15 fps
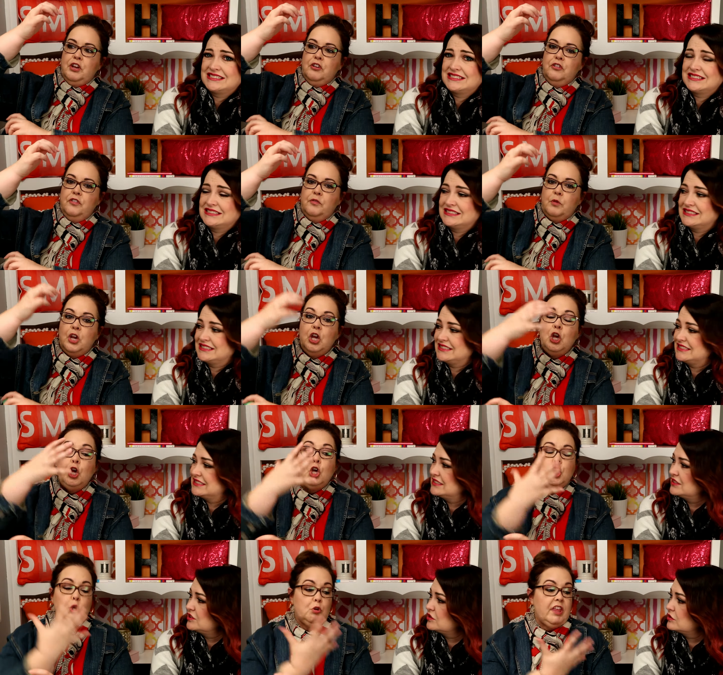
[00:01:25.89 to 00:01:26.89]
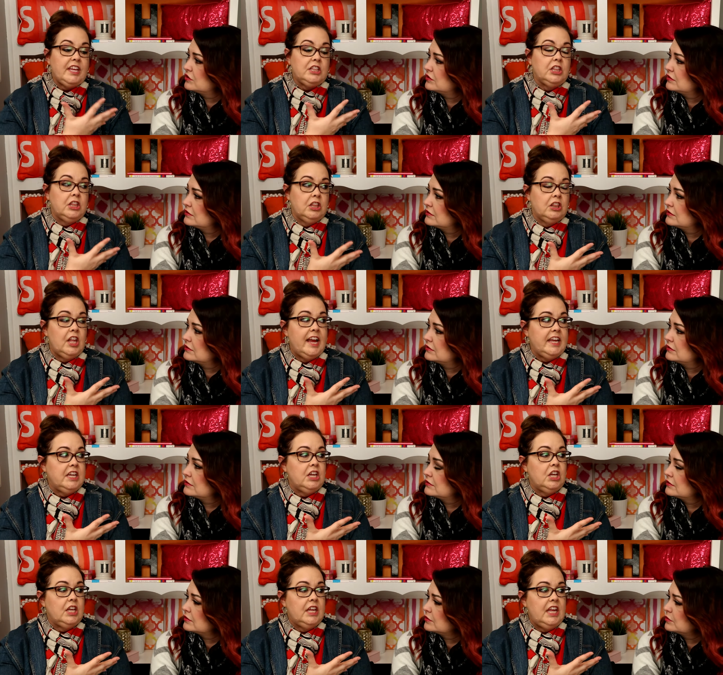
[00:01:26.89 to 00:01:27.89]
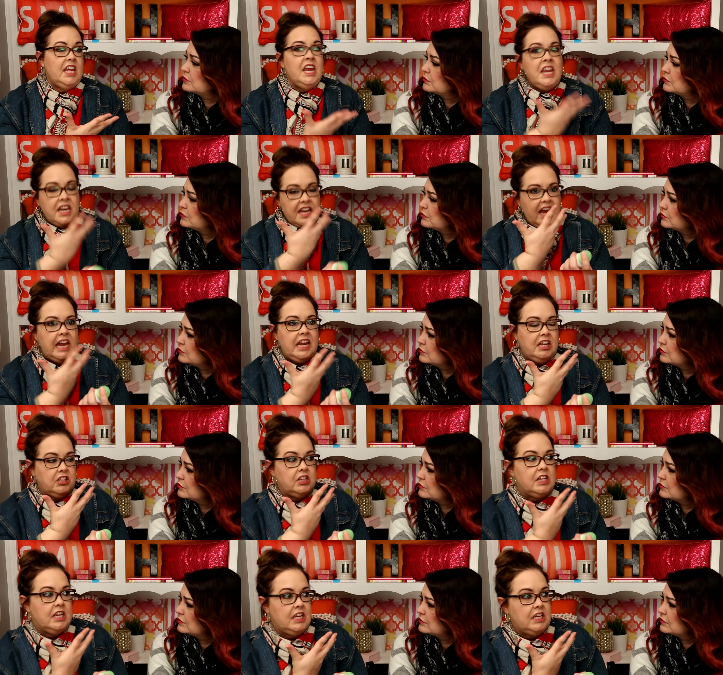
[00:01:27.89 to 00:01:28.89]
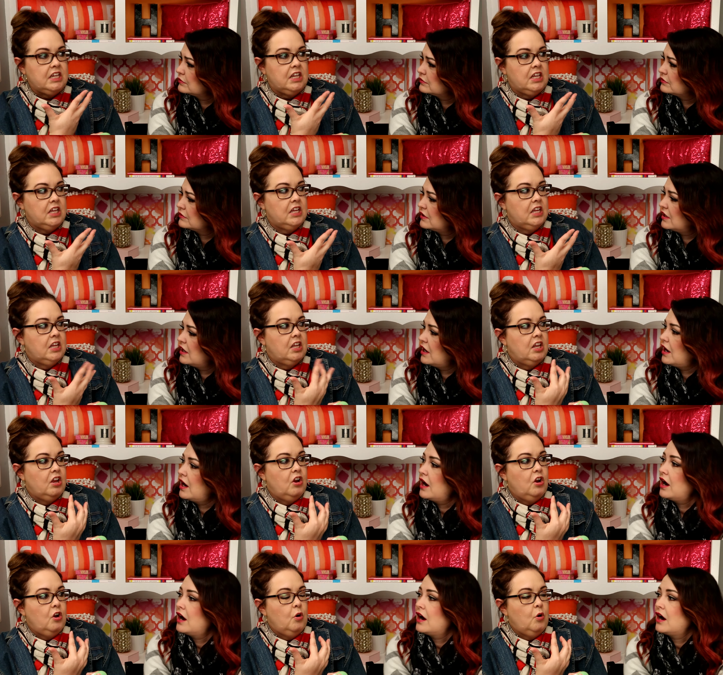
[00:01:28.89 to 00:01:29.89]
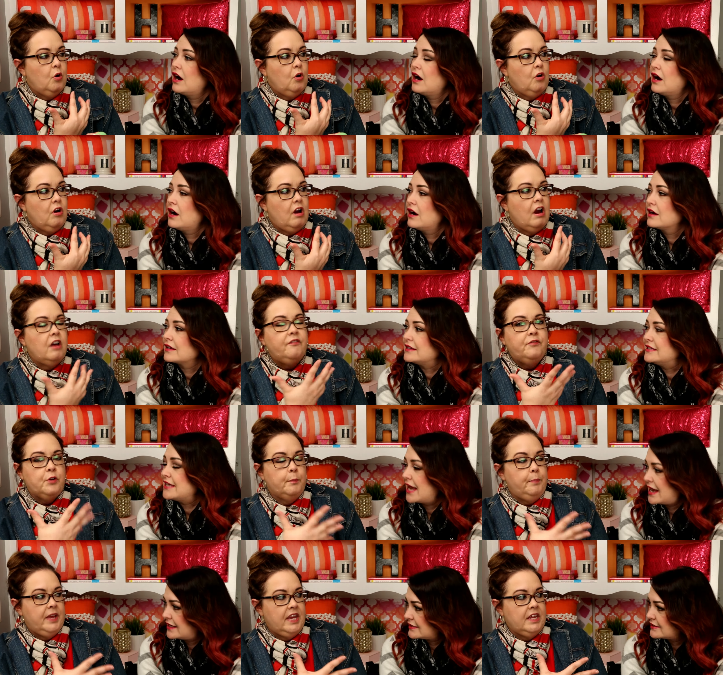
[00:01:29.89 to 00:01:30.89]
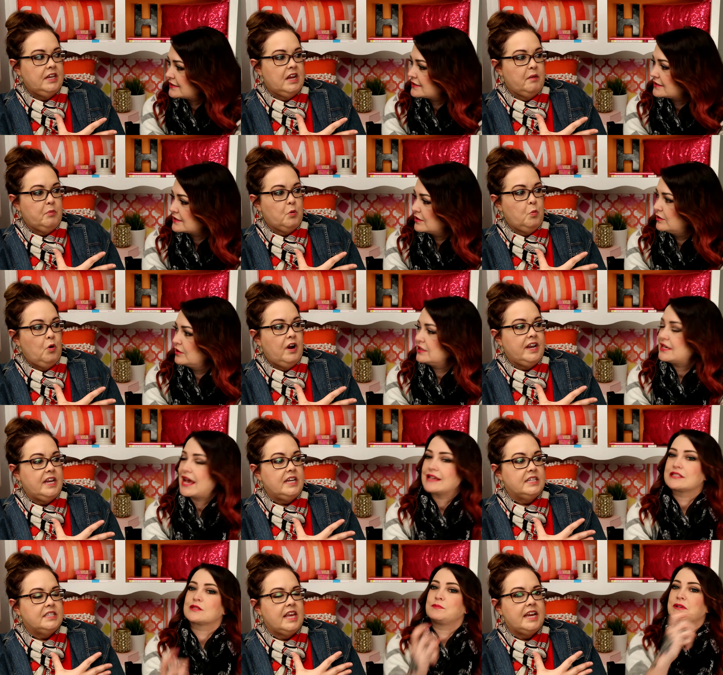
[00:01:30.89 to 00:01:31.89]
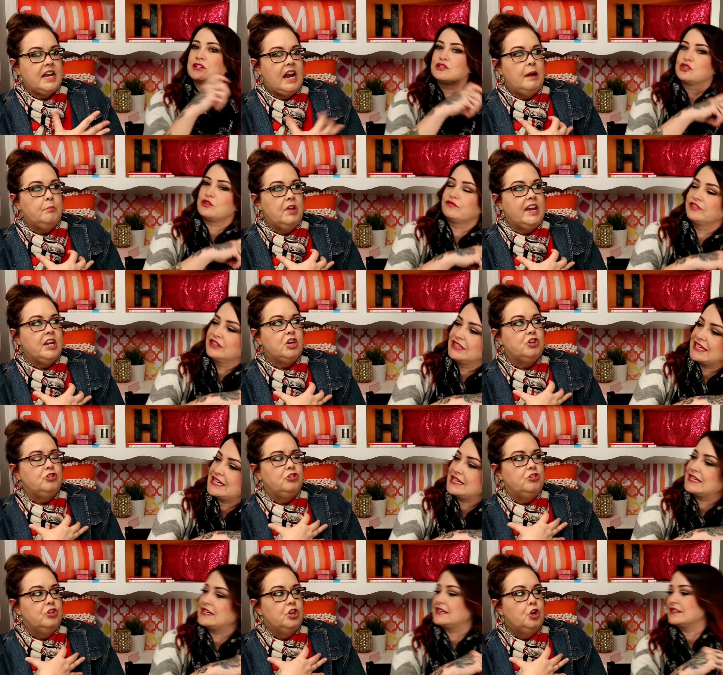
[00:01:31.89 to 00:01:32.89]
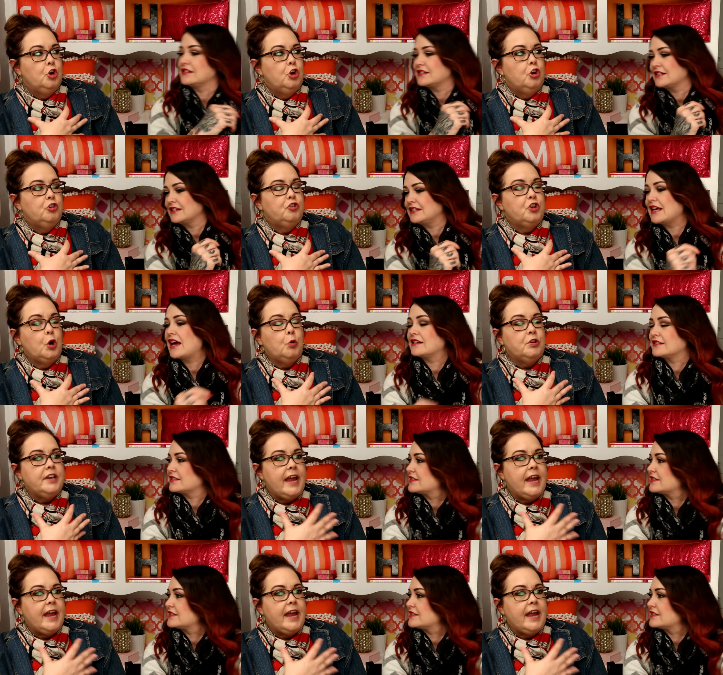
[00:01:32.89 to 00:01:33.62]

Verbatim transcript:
Speaker 1: here to do this, you're like like inhaling uh, from yes. pit number one. Yes, and it's like I'm like leaned. So yes.